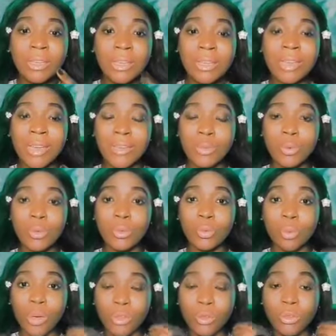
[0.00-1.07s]
Guess what?
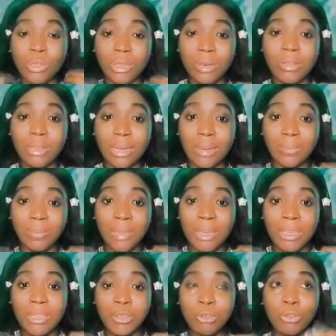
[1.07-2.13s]
Once you tell them,
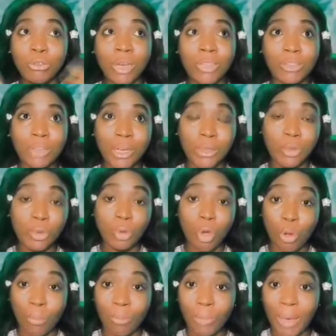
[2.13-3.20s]
you are trying to
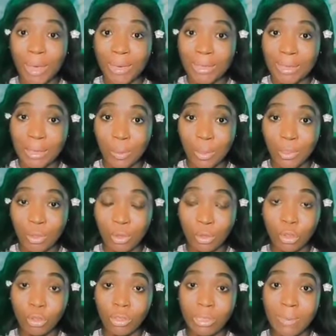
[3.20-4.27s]
compare them. Once you
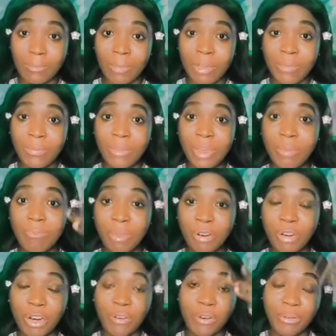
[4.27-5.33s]
show them
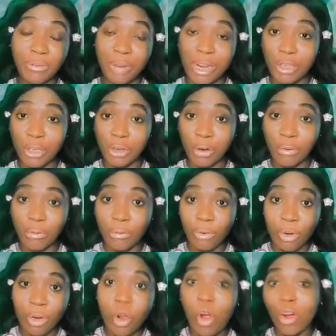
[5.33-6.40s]
the reflection of
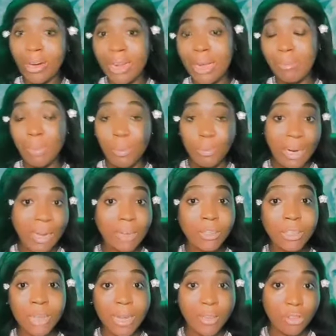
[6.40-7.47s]
other people that
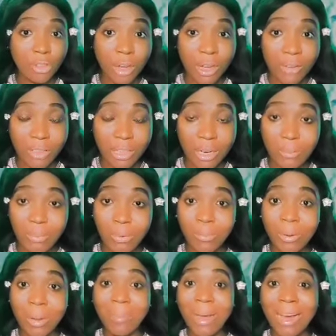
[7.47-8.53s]
is not having their
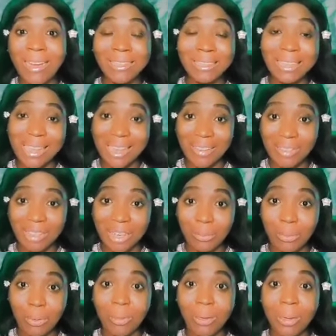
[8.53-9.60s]
problem and they having their
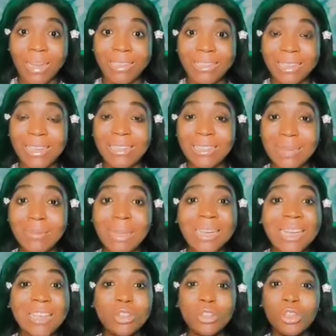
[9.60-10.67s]
problem, and telling them that
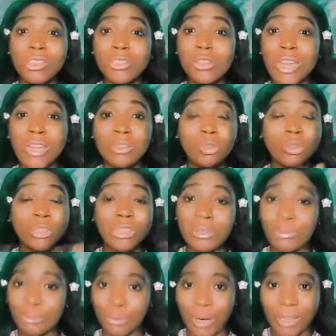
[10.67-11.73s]
there's no
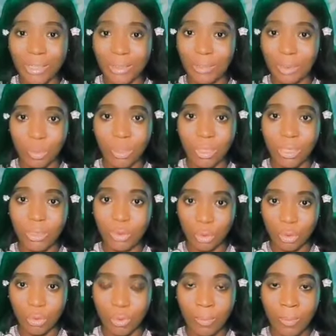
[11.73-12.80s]
difference between the two.